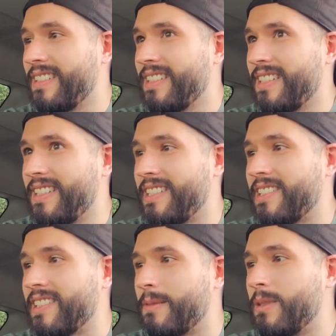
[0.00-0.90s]
you know,
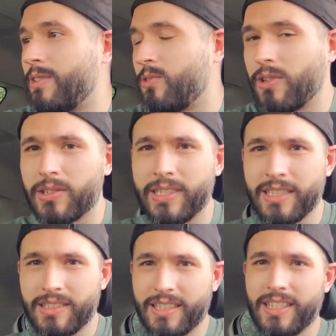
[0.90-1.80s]
I've been struggling.
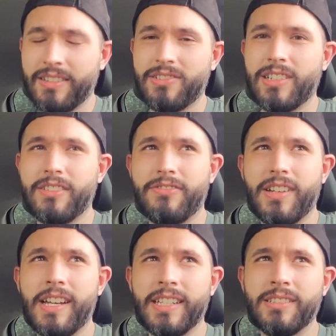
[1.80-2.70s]
I gotta try to
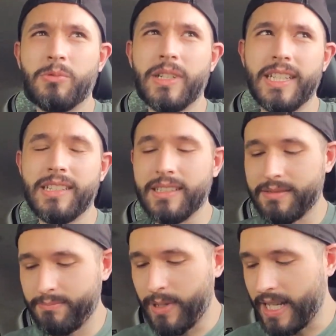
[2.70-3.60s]
find a way to
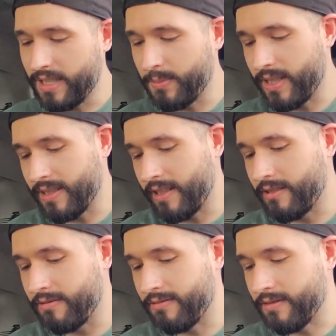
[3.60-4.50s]
pace
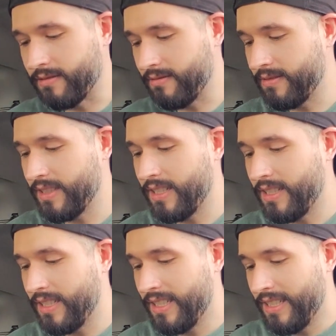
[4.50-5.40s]
myself and
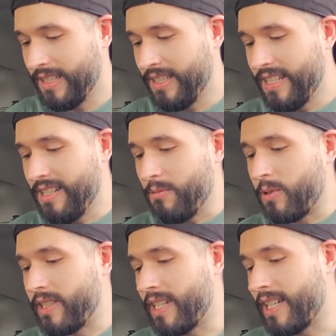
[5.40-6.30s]

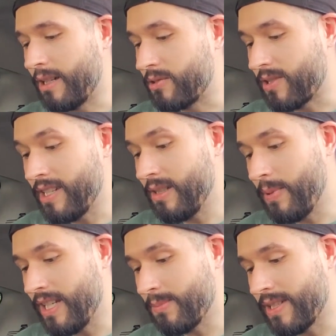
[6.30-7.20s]
whatnot. I was trying to
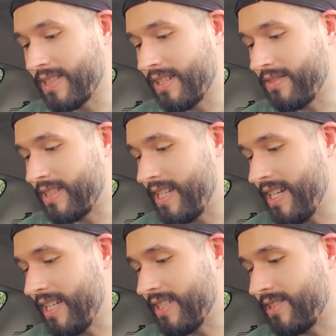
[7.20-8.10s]
pace myself
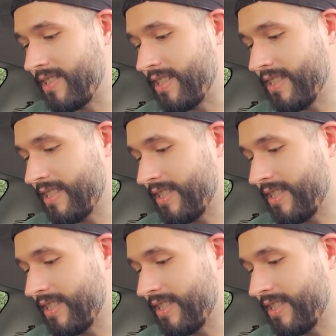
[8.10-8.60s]
today. It's just,